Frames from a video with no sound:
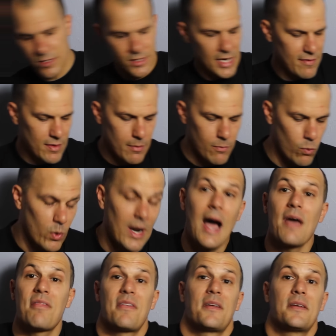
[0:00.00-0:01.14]
save what
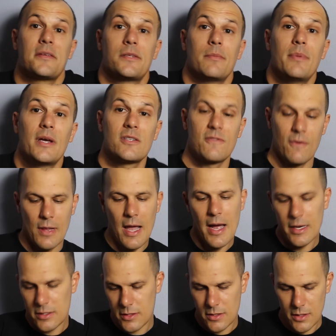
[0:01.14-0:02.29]
I think is the best for
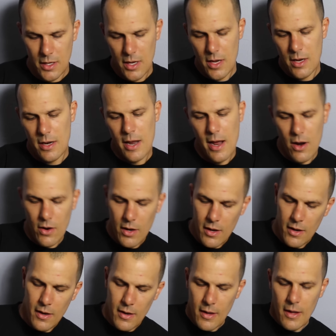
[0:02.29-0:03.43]
last. Now,
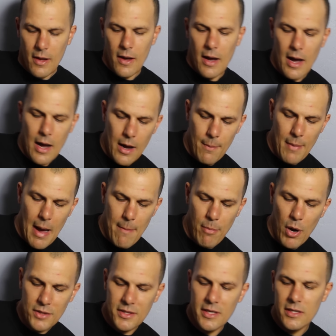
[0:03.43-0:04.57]
I
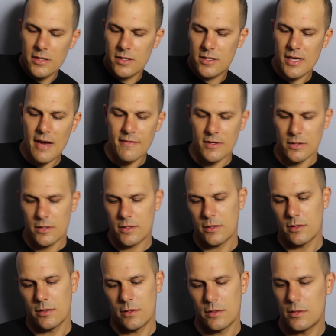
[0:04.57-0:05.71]
bought these
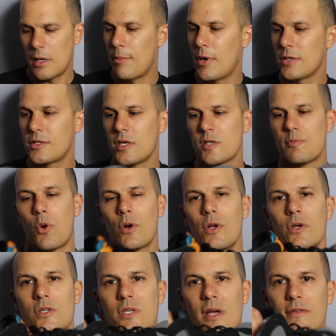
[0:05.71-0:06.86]
7s. I bought these
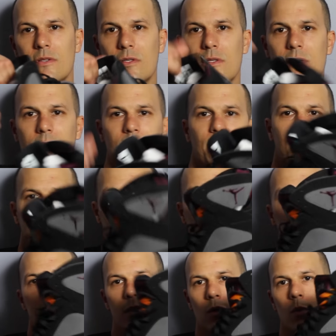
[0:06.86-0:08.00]
Bordeaux 7s.
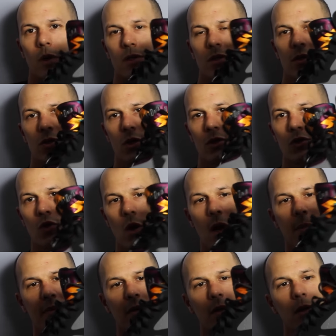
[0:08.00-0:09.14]
These are the ones that just
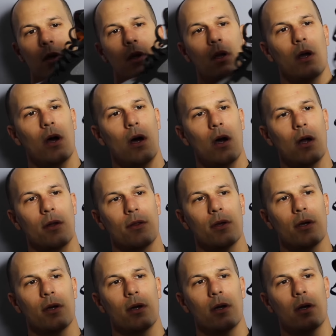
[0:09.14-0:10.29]
dropped on
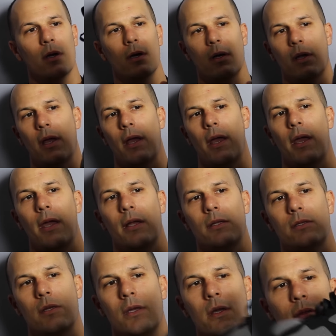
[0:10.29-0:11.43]
the
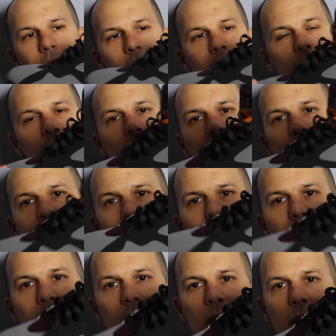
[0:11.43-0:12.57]
18th, I believe was the
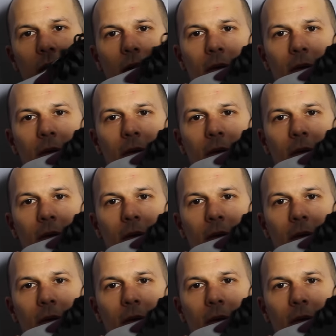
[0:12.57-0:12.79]
date.